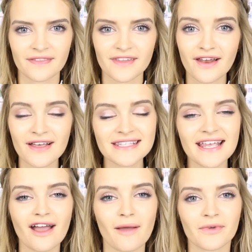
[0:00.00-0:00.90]
The last
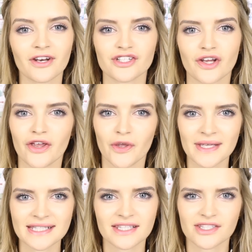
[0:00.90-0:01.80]
thing I'm going to show you
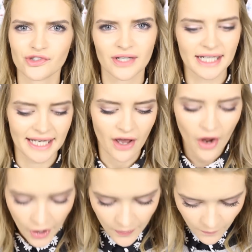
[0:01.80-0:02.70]
isn't strictly
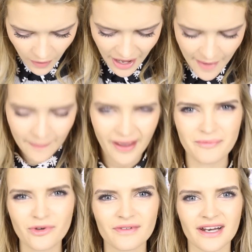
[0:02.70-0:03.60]
homeware, but
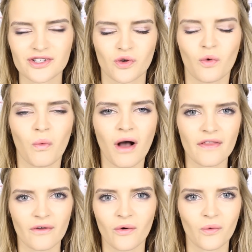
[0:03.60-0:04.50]
I'm not really sure what
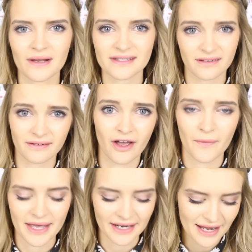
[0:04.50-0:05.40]
other haul it's going to go
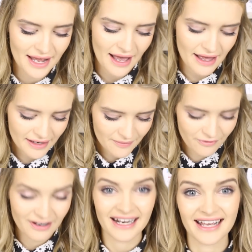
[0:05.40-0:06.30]
in, and I'm
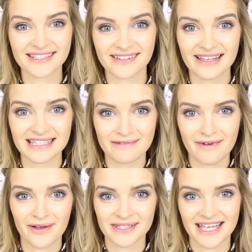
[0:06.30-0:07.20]
really excited
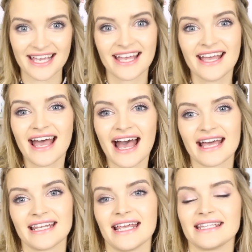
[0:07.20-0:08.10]
about it.
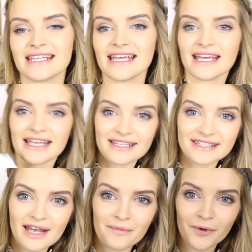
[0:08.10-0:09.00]
And it
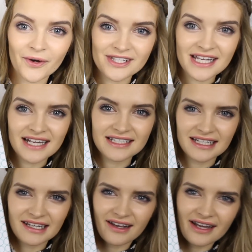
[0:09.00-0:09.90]
is a Project
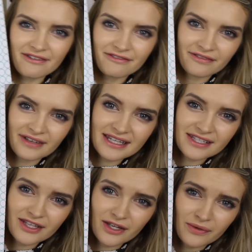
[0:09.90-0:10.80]
Life.
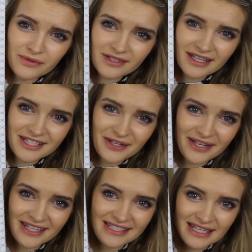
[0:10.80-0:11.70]
It's huge, as you
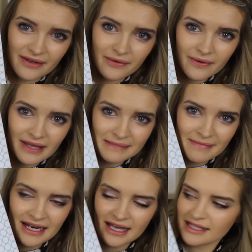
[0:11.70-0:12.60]
can see. Oh, there's
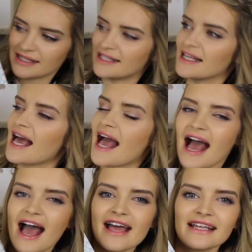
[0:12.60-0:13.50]
my lights.
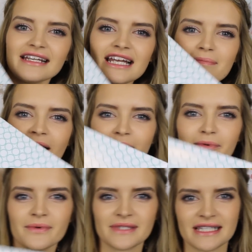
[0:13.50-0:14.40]
Uh, Lily
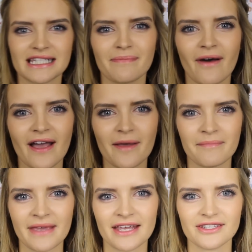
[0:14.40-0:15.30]
Pebbles inspired
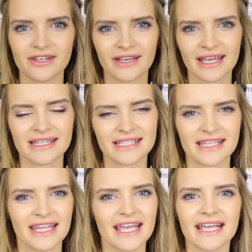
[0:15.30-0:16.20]
me to look into
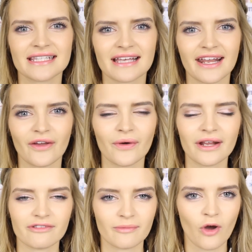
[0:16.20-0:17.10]
these, and I got
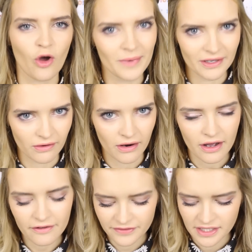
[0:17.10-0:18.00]
it from
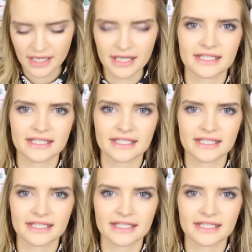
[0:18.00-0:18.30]
Hobbycraft.